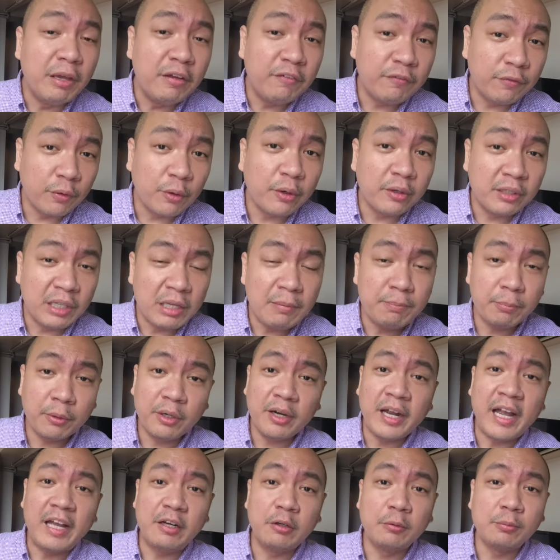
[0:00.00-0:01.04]
before the
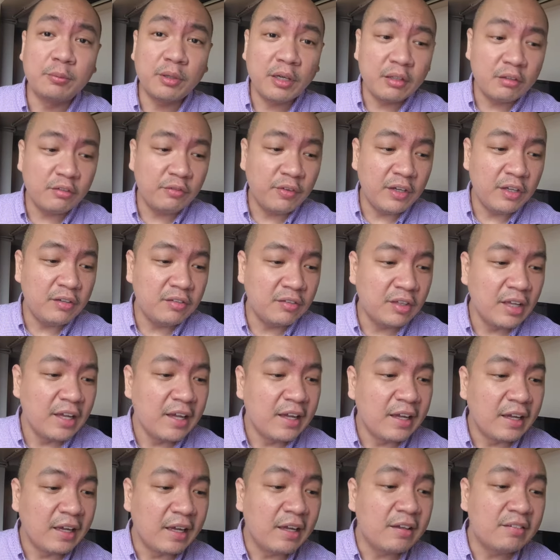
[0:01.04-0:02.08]
per annum trust fees
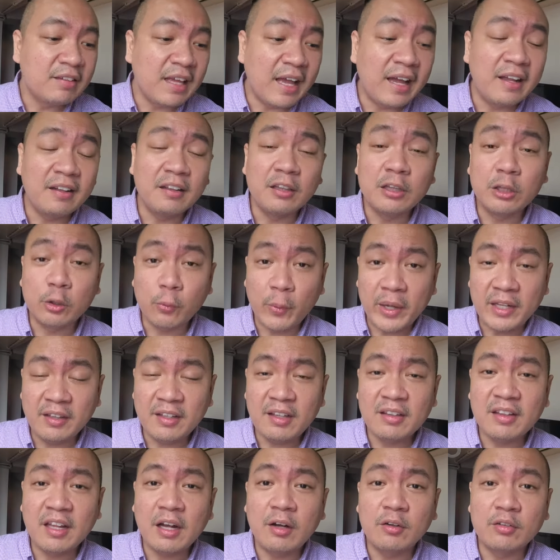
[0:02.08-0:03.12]
is at
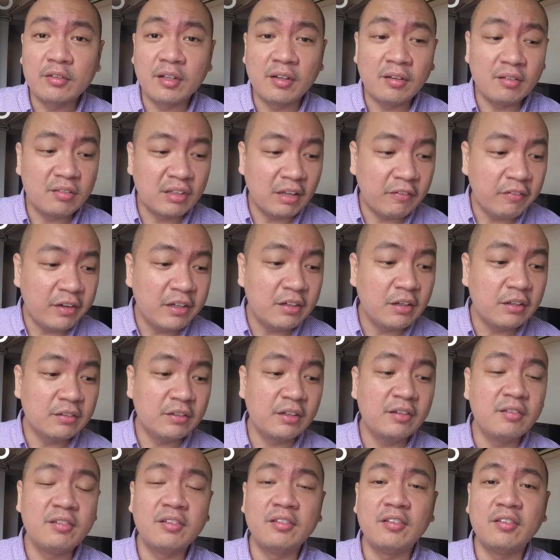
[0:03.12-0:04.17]

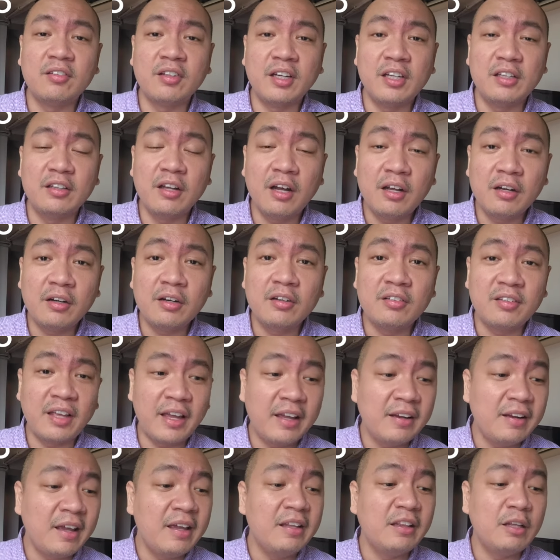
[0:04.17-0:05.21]

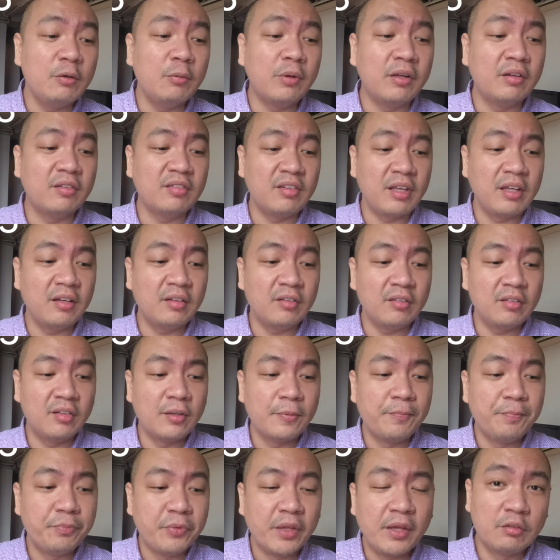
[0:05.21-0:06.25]

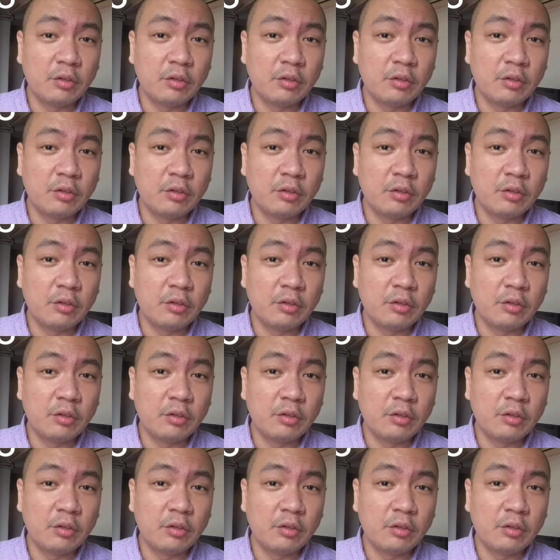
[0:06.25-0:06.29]
$20,763.81.